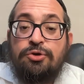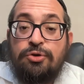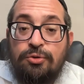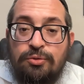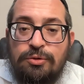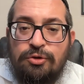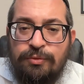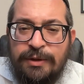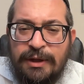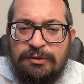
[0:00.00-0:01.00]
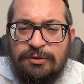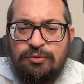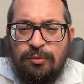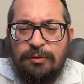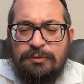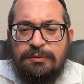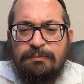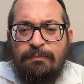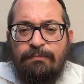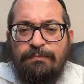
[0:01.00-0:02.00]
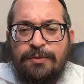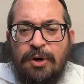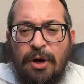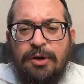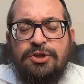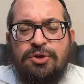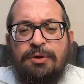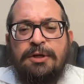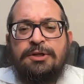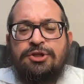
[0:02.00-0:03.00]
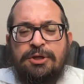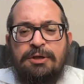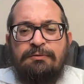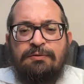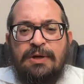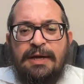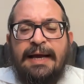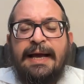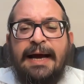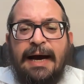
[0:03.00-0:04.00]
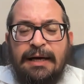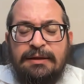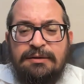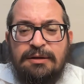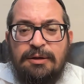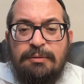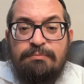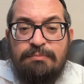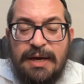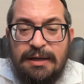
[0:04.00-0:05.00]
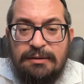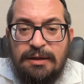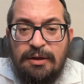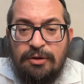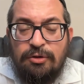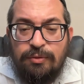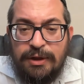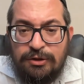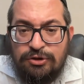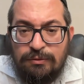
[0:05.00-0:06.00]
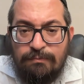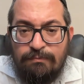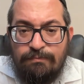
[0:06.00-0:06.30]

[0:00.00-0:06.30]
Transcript: to create this world. On his own initiative, God made the creation.